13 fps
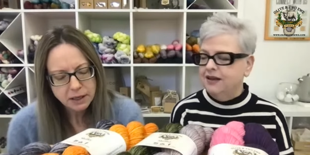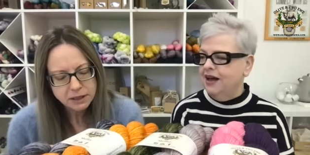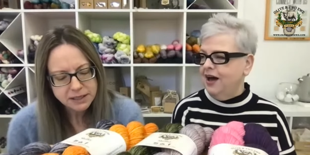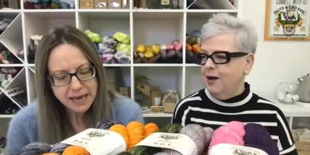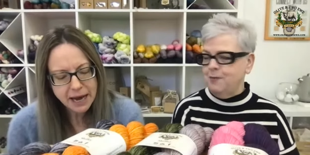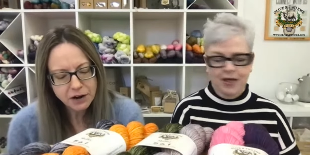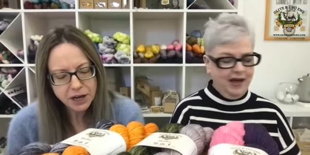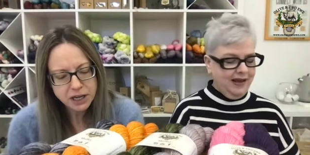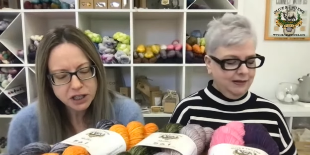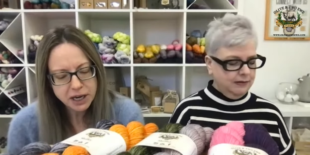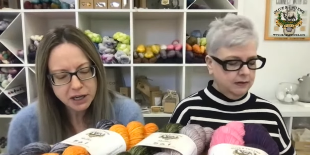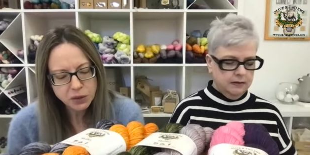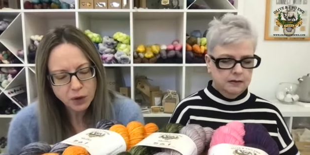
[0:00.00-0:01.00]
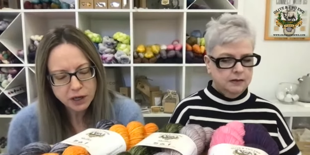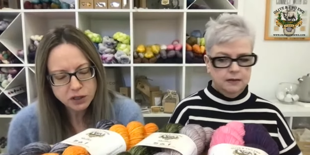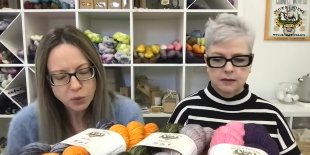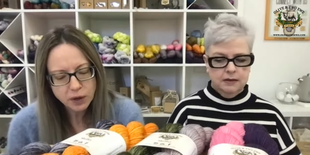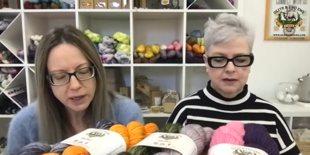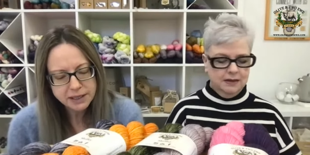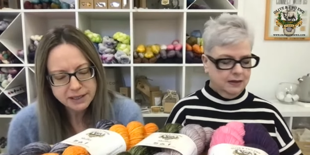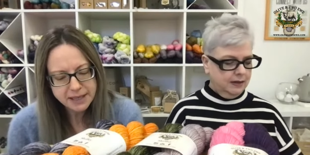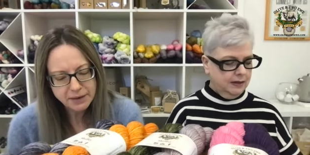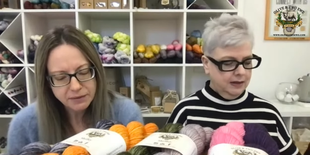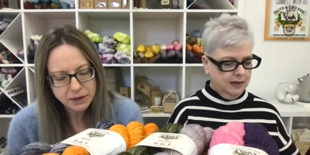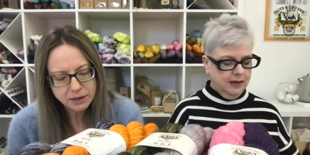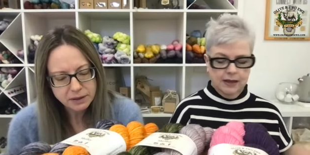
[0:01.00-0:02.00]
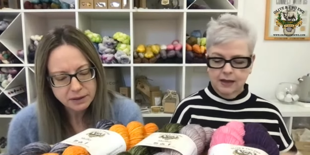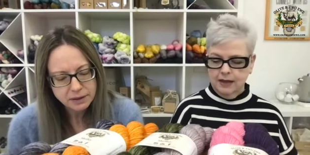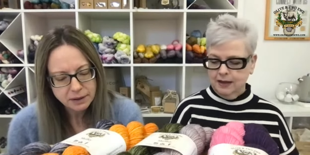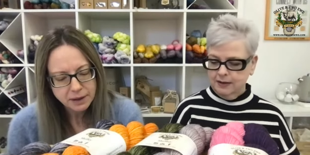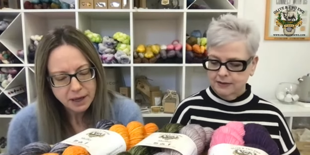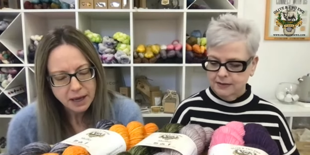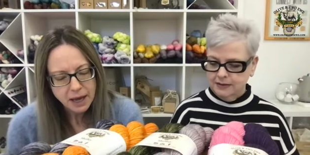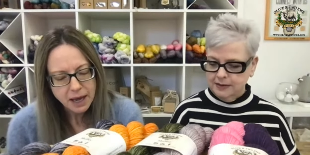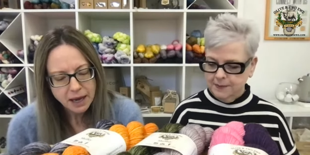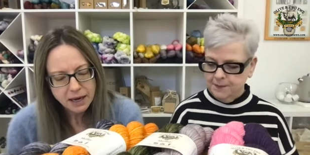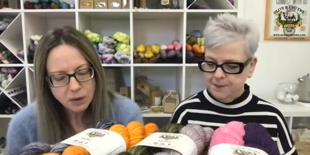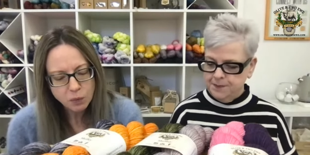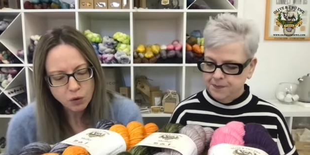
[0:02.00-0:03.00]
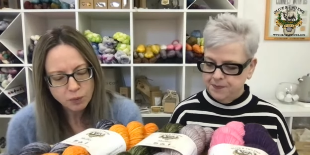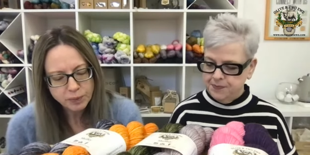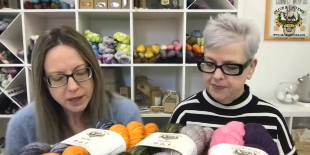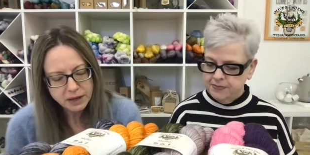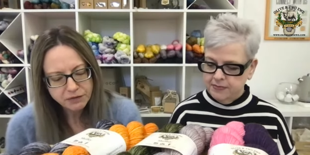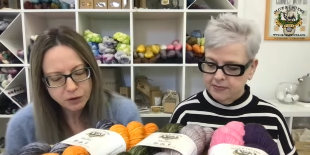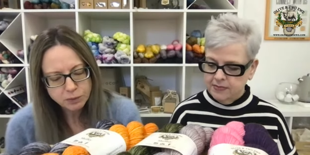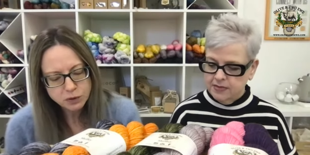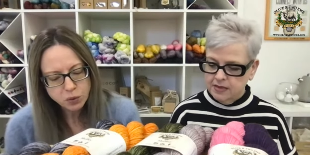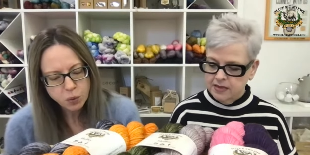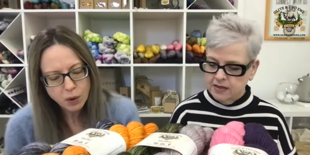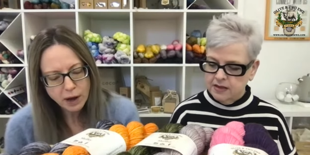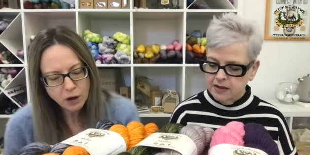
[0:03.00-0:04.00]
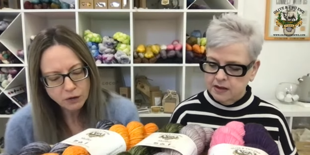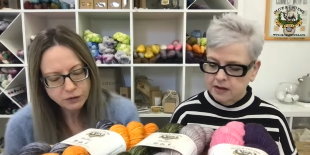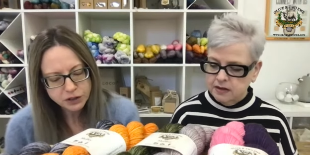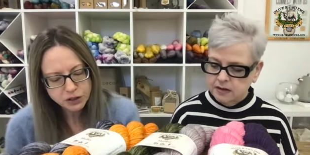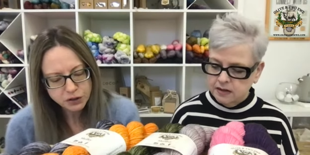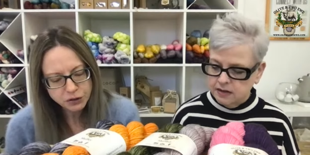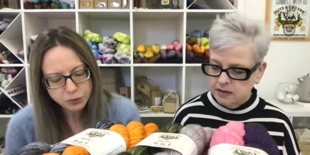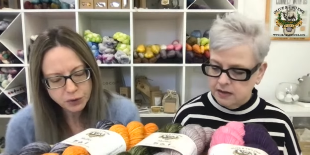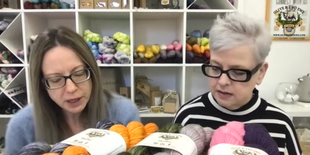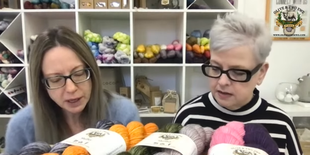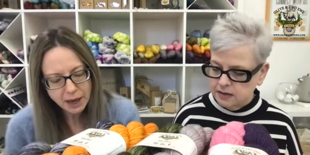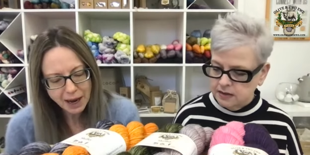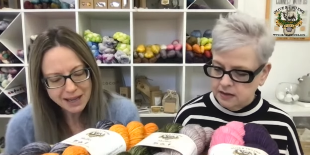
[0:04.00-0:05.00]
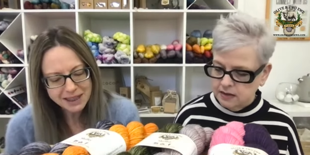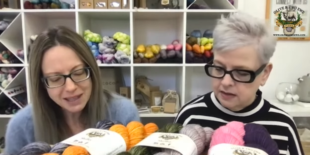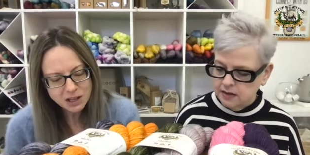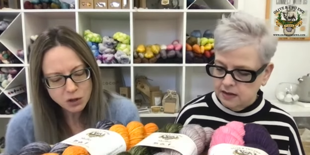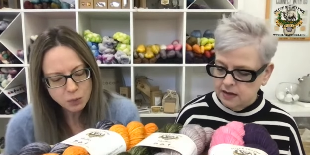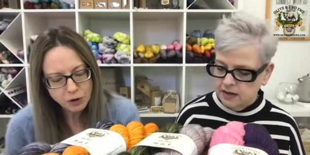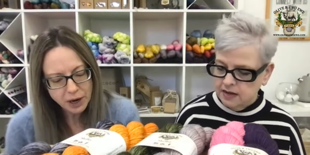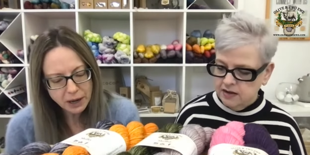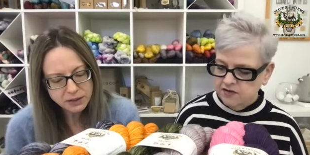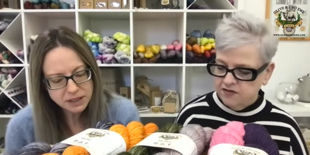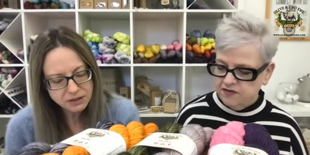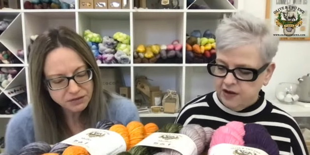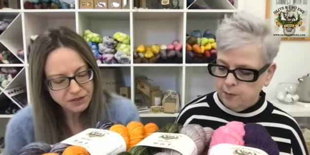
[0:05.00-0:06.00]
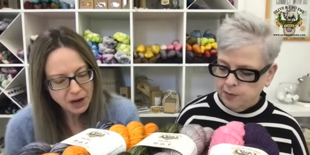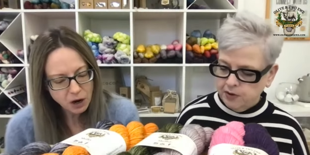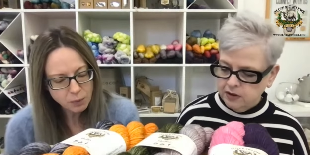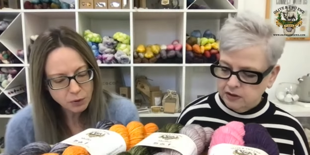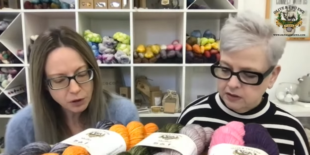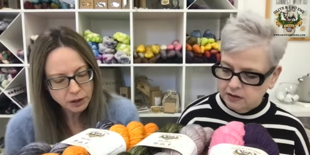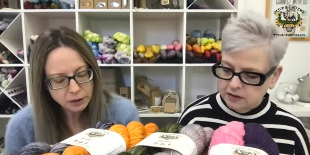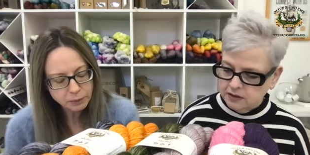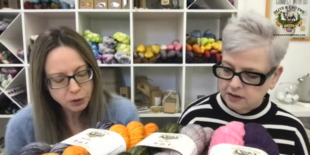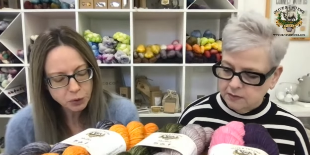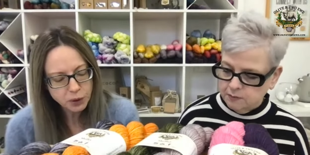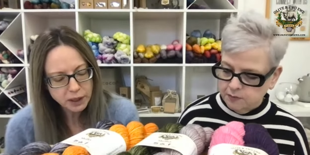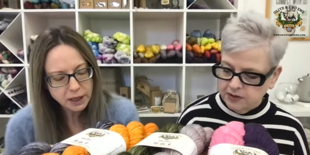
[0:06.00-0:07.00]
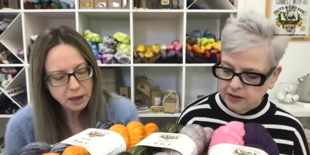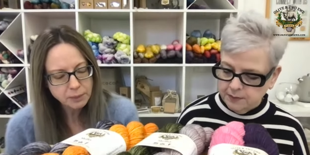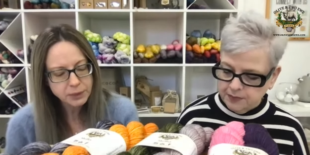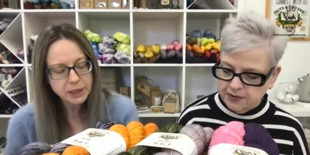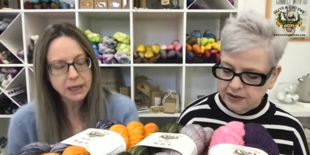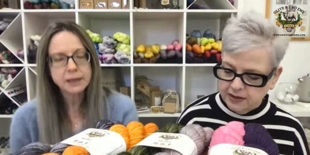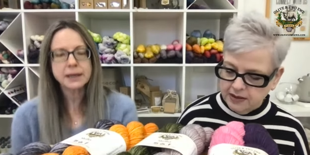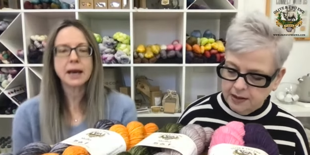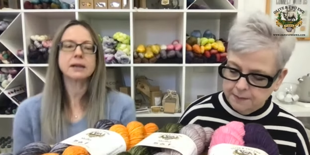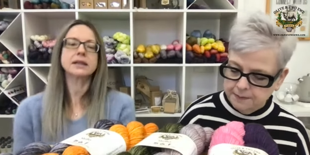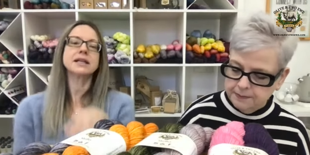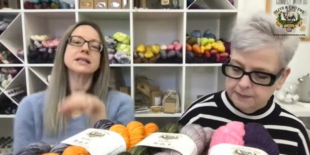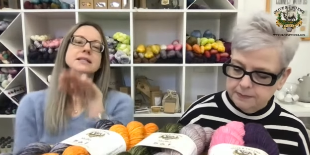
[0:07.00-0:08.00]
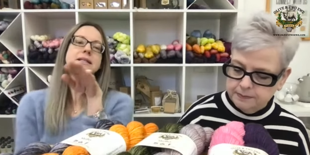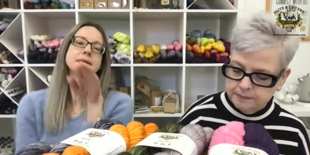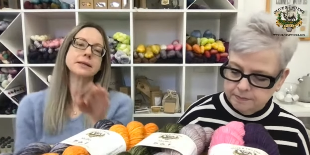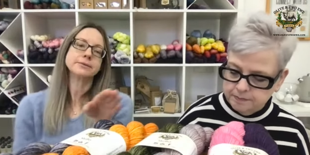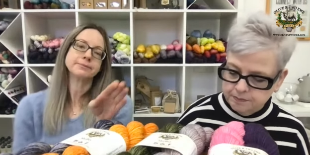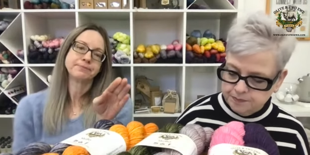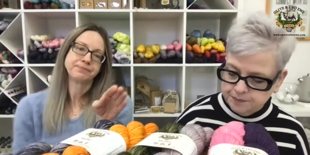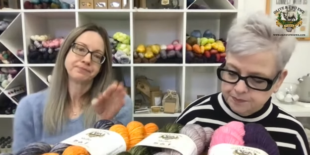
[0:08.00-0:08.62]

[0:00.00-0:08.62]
Speaker 1: Saturday, like- January 27th. And it will be from 12 to 3. I think you pronounce it Faubourg, Brewing Company. Yep. Now, listen.